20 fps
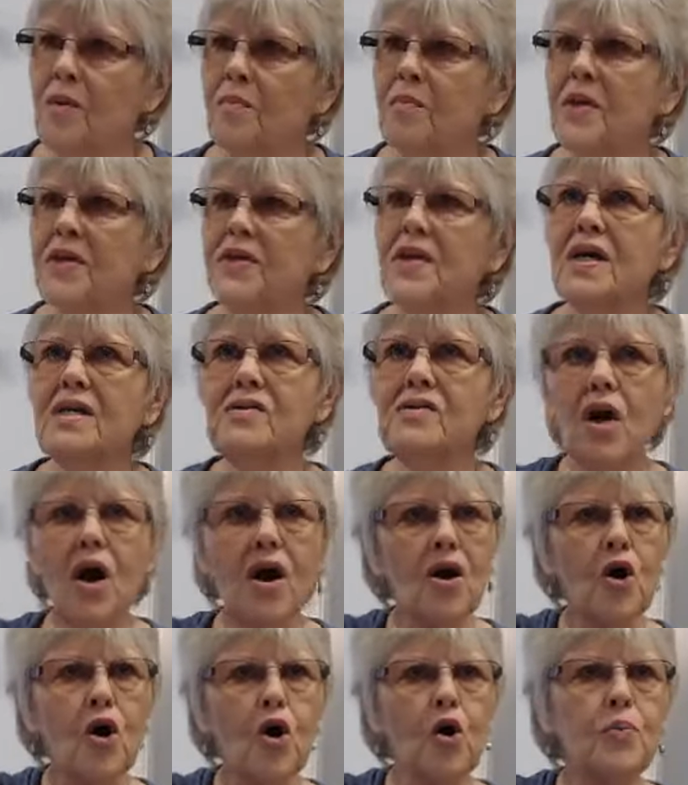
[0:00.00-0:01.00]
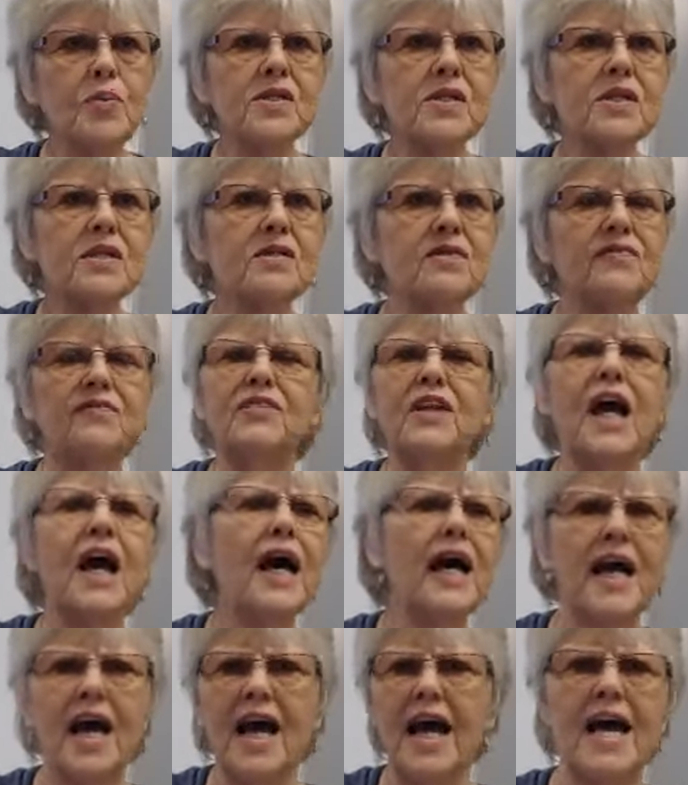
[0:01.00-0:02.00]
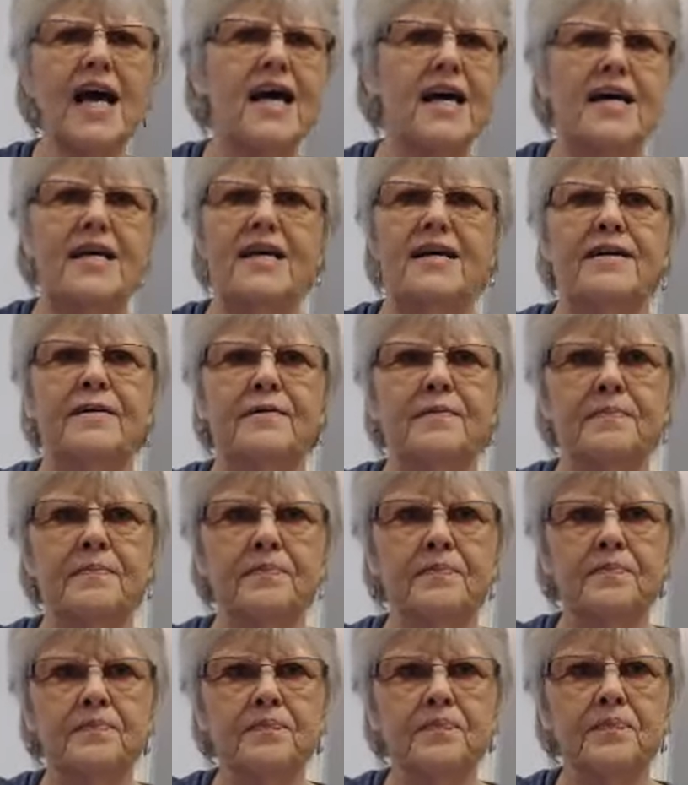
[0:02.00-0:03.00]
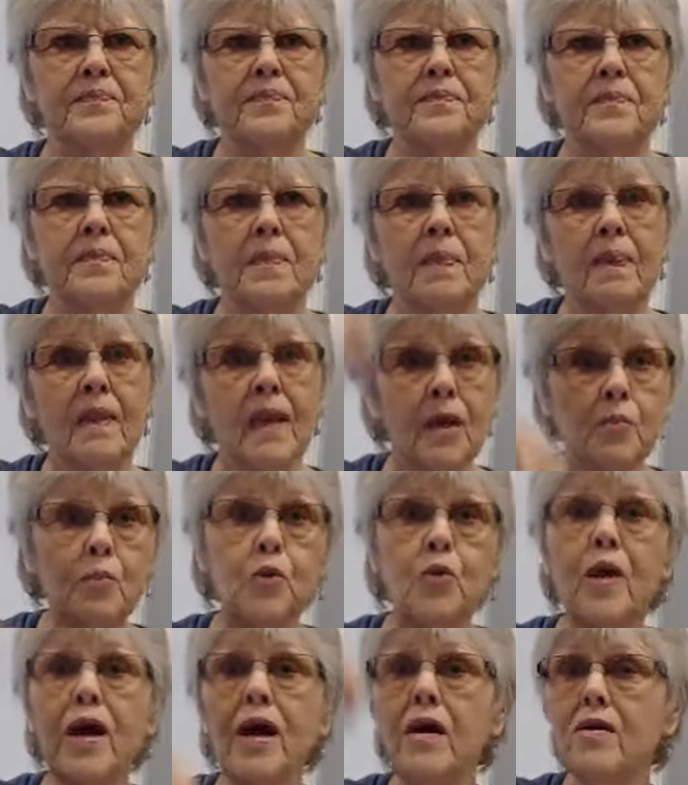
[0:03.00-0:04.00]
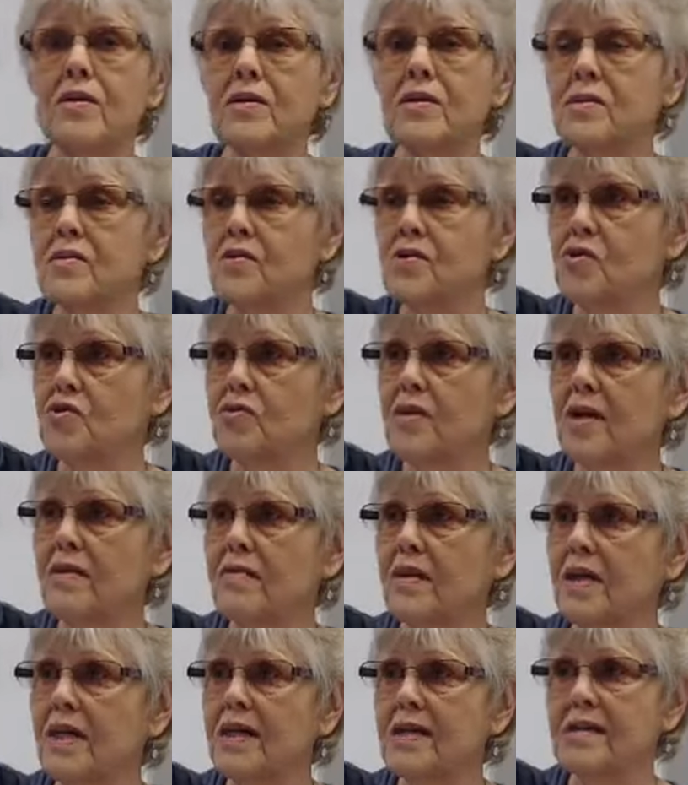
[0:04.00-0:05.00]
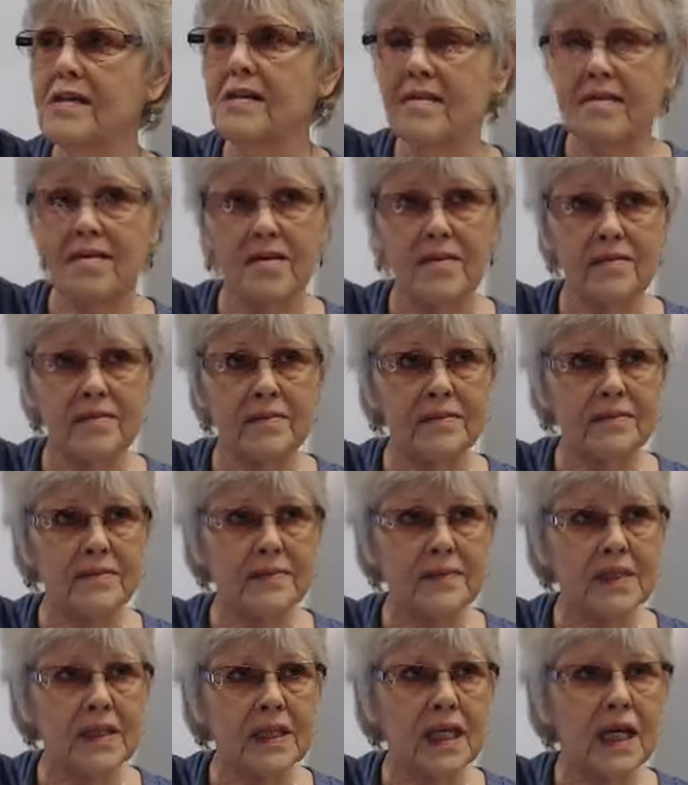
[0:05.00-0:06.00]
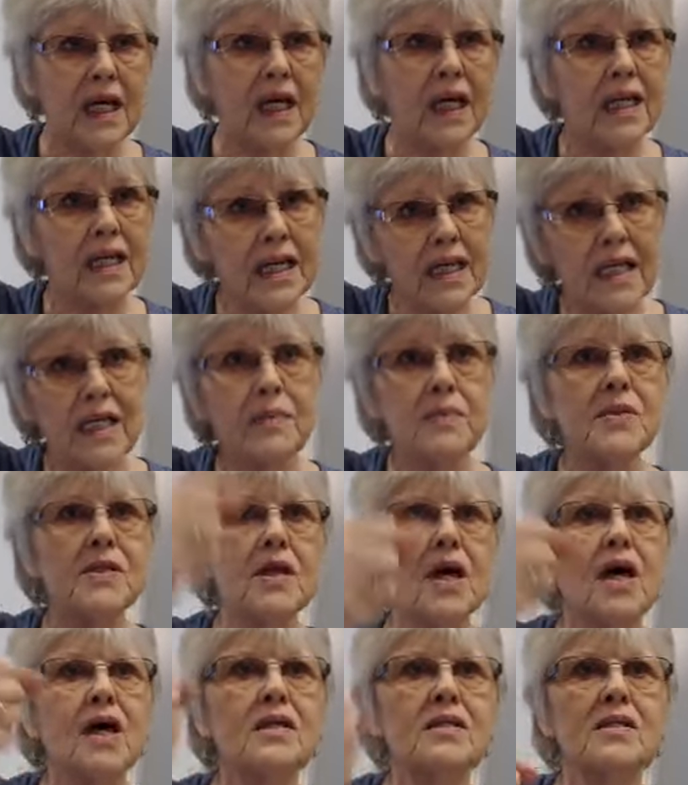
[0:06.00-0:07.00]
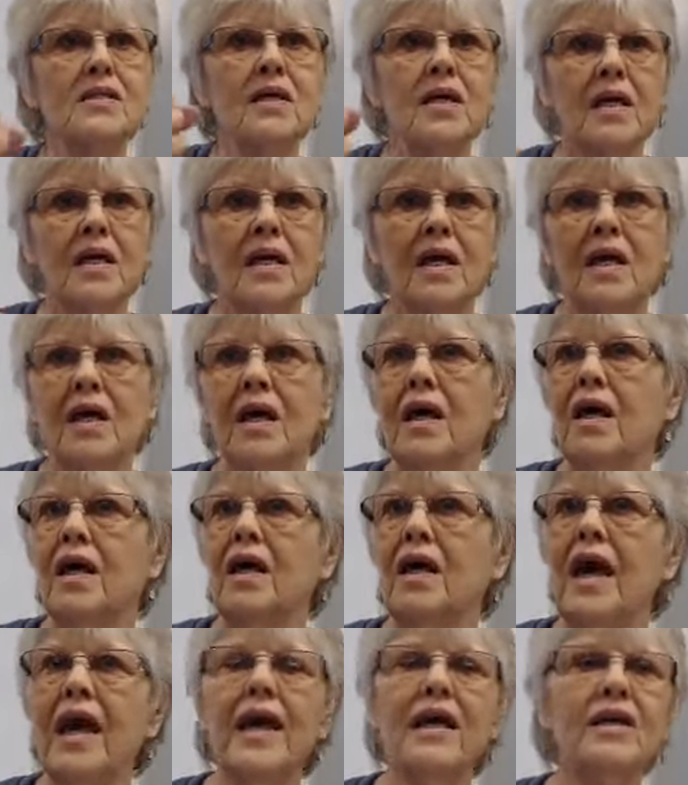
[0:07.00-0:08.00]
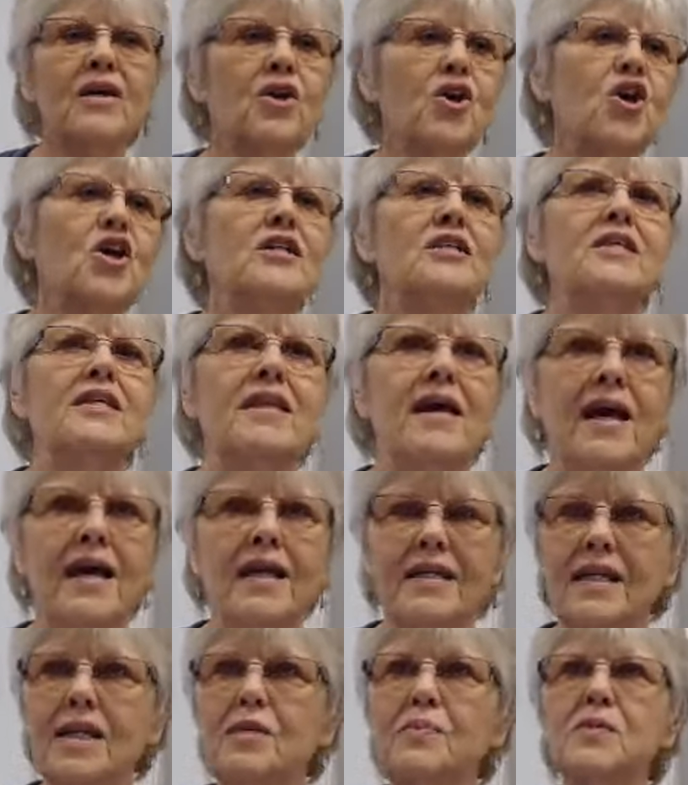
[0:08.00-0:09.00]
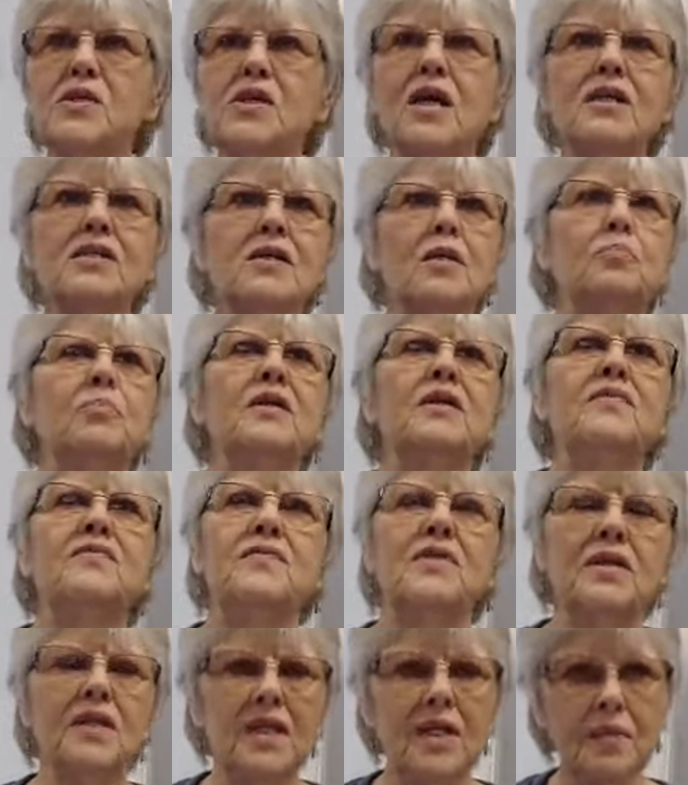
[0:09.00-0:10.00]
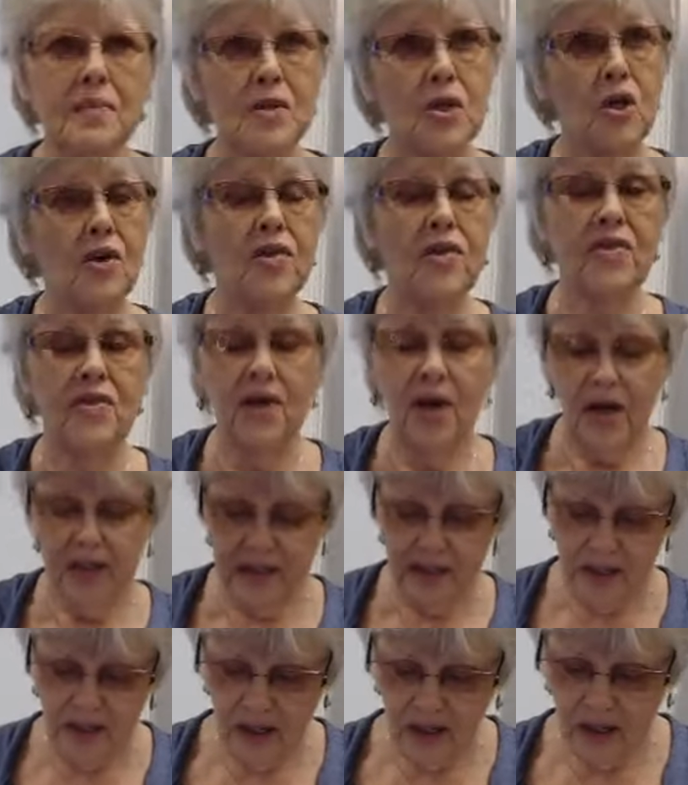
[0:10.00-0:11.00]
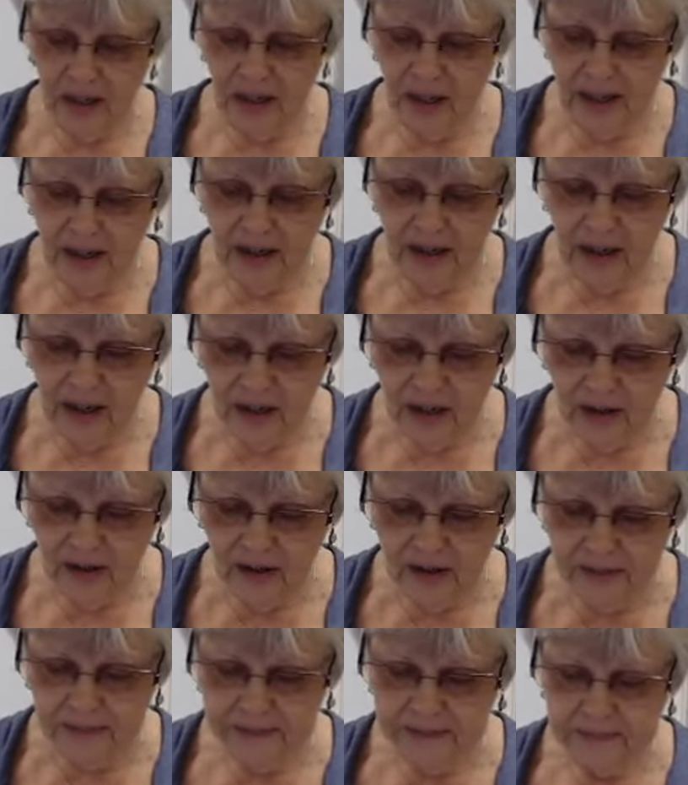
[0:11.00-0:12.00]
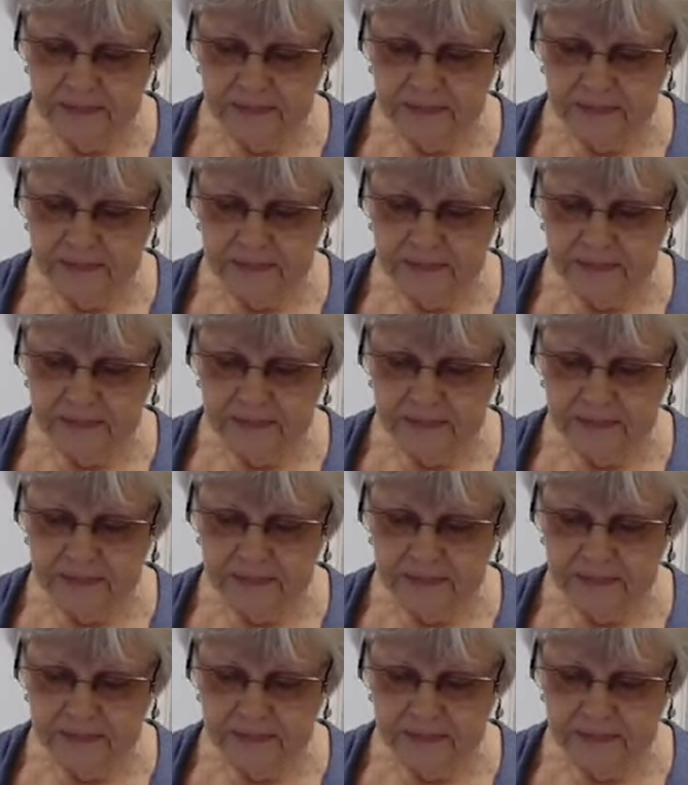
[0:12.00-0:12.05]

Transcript: But that's our hopes need to fly high. And prayer is the string that gets it there and keeps us hanging on to that, keeps us uplifted, keeps our thoughts and our, our